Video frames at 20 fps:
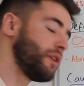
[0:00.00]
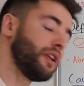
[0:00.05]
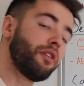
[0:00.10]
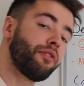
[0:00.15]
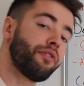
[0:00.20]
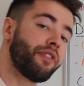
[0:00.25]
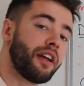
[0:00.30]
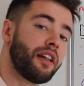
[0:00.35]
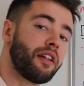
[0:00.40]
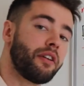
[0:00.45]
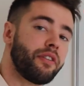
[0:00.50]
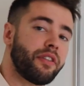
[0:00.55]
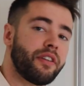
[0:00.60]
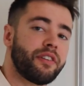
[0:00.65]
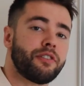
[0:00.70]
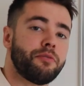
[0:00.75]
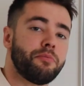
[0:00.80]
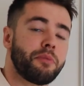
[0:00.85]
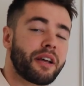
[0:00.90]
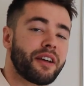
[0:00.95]
renal failure.
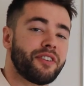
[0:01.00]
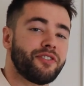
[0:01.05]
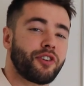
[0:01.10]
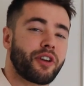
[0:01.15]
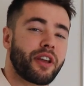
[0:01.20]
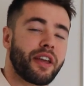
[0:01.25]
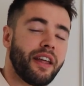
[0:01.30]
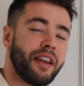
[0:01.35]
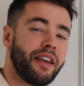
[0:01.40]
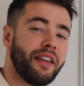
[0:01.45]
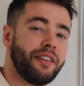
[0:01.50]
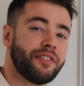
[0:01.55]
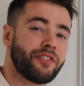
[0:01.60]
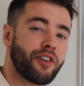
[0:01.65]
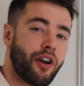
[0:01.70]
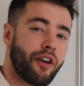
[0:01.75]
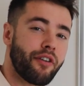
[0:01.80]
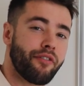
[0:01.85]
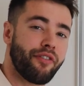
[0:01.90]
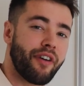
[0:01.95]
This is because your kidneys
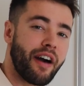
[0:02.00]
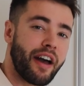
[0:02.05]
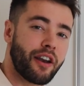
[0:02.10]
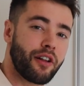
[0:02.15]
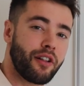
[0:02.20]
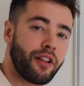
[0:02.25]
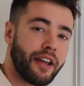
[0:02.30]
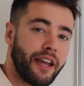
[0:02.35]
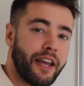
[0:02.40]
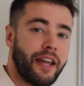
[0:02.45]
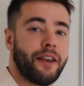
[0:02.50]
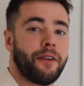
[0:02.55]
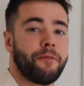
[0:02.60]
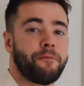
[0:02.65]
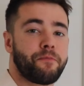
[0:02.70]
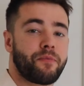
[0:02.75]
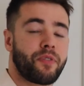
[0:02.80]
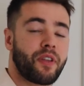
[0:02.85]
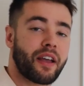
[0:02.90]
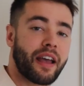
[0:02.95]
are vital
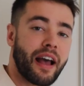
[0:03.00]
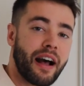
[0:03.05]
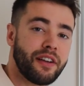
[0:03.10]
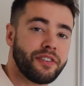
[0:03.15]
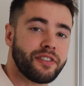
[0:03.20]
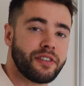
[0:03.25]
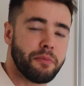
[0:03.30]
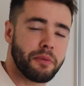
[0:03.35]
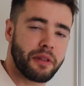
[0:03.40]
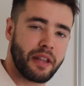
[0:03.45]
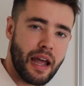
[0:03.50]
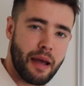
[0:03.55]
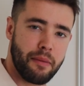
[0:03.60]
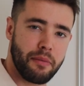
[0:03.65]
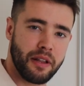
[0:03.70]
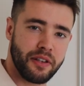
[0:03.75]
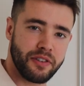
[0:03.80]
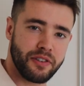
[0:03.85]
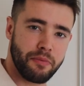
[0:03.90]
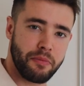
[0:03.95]
in the calcium
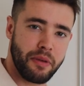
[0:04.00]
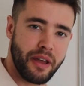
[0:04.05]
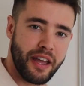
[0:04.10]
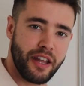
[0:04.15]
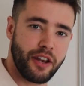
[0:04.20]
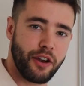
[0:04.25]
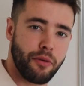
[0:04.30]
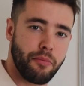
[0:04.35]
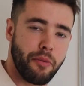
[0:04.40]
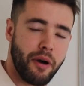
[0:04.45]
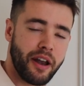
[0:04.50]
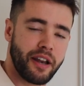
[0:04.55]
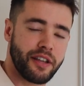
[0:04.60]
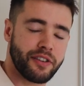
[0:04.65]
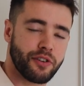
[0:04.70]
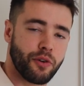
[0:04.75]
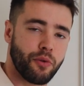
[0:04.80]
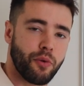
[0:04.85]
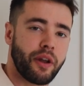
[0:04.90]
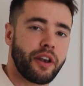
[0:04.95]
metabolism in your body.
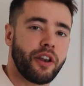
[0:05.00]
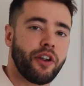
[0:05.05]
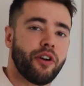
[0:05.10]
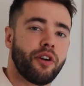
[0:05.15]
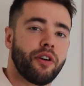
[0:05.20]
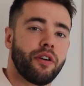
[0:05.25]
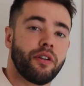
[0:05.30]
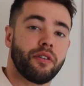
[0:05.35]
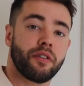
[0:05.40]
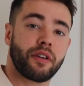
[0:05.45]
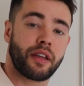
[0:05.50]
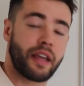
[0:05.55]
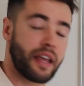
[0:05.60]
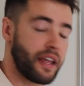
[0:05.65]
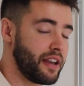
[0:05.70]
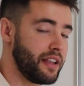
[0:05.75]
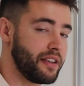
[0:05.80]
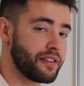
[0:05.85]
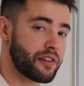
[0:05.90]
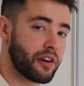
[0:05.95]
So when your
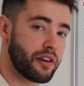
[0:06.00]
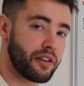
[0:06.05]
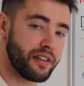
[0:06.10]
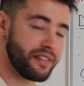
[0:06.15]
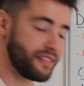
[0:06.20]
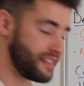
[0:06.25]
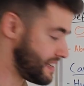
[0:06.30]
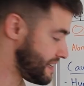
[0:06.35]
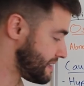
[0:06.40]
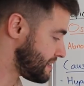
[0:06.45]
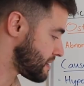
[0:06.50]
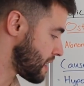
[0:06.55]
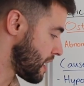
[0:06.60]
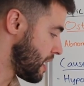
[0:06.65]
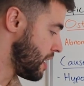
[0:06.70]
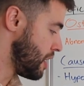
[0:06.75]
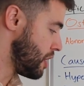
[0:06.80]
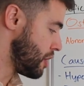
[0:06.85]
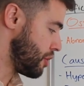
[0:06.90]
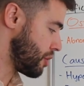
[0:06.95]
kidneys are diseased,
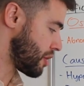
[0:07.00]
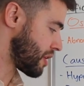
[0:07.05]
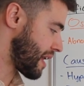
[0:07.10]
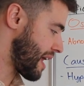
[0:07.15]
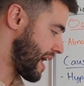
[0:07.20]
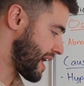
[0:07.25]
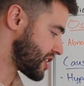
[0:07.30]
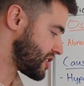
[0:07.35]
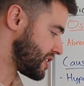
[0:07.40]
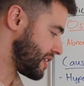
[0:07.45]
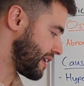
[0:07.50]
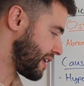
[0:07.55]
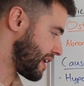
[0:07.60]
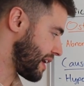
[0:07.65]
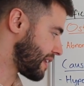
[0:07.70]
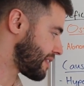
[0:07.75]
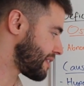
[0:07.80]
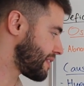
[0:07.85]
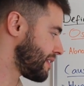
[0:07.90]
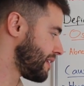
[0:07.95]
you can actually
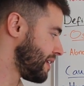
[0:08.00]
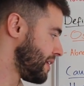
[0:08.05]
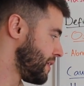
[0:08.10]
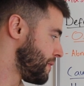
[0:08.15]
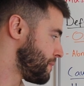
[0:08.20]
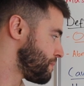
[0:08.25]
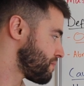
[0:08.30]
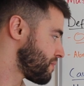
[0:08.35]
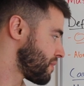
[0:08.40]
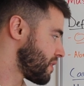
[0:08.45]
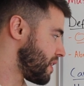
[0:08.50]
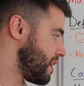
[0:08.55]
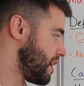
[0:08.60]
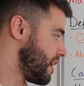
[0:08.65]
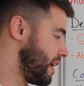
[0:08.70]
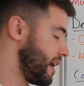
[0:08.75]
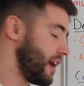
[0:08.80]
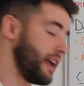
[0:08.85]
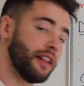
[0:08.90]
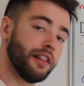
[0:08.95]
get
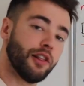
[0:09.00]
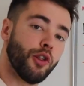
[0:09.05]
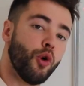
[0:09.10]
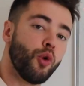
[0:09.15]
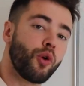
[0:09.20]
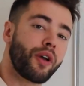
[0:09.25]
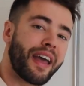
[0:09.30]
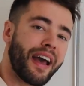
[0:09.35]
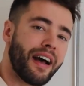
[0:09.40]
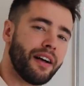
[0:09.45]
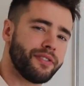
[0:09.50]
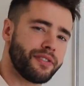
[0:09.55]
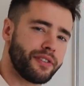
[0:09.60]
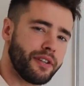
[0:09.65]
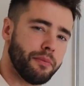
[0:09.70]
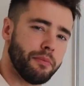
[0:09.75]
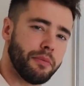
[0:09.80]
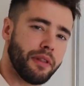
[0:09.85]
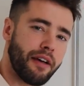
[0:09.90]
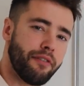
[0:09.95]
a low
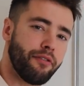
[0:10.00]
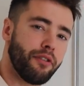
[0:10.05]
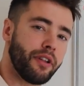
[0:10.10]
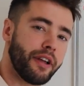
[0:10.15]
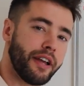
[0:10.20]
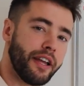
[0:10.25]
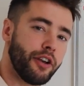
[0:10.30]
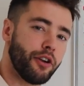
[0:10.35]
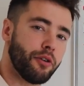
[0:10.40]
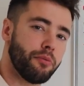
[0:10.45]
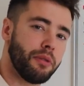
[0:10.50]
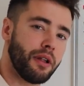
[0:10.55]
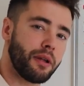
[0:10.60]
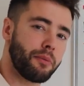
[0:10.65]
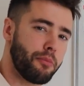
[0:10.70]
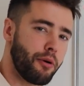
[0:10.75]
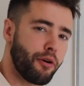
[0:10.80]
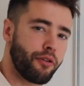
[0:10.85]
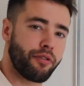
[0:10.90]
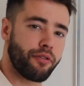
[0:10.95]
calcium level in your
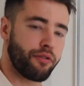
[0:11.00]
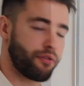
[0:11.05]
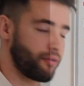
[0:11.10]
blood, both